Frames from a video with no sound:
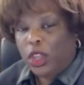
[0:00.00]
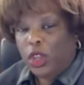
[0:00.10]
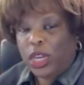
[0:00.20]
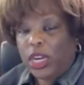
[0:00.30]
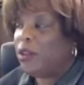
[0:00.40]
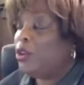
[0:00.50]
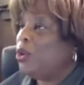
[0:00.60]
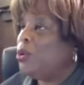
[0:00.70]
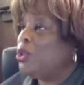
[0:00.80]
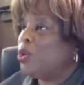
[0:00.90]
You can either
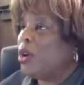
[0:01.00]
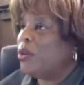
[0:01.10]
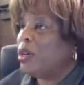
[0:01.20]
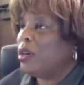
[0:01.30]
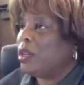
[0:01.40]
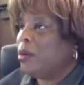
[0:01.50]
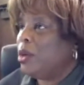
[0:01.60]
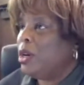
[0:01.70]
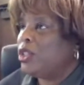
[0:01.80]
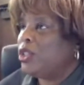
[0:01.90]
do 200
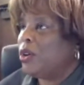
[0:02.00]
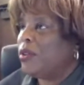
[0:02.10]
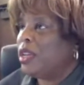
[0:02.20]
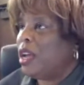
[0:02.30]
community service